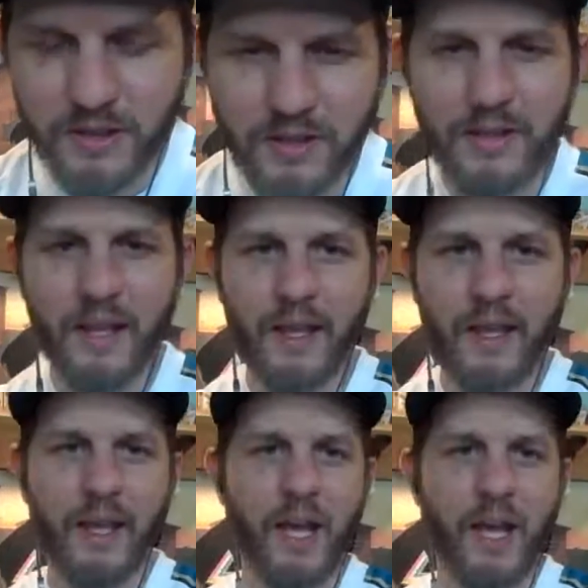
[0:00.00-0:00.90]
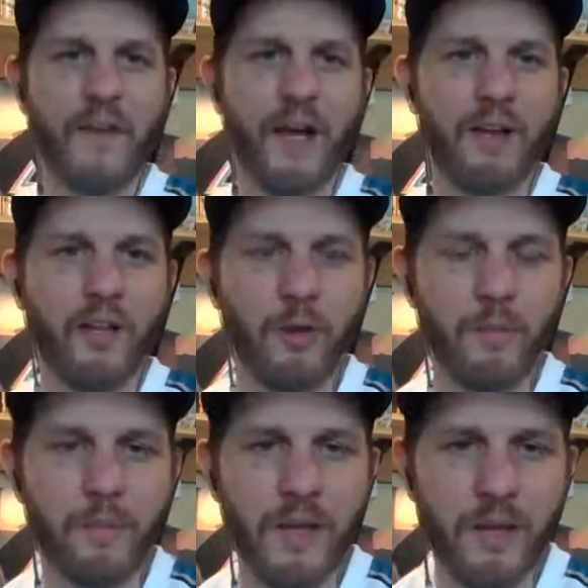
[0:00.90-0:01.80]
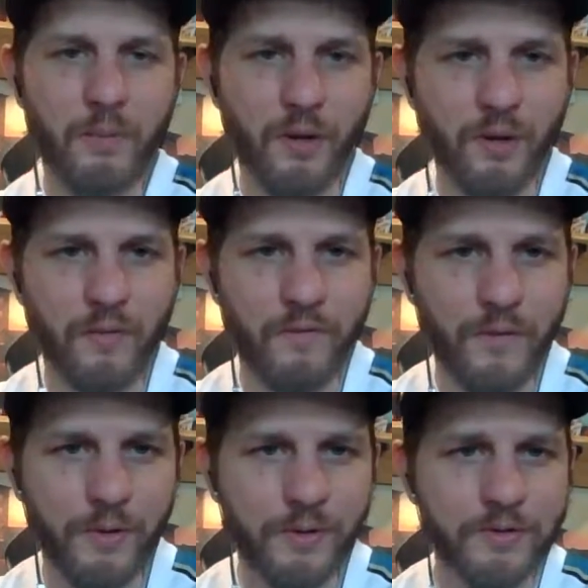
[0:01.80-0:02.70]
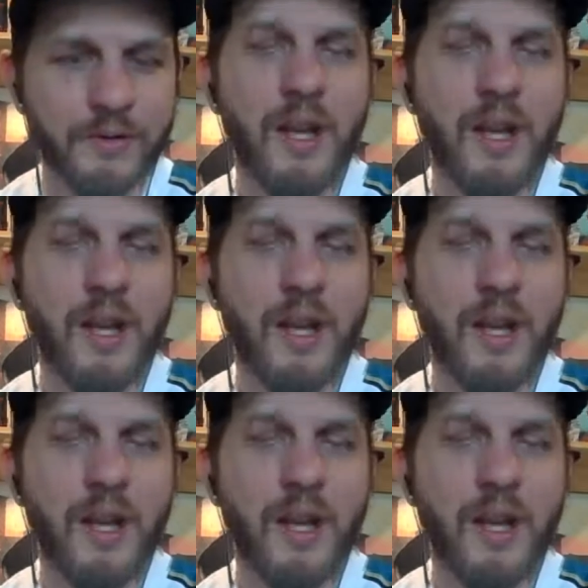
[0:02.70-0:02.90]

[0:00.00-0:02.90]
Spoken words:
I value Embiid more than Fultz.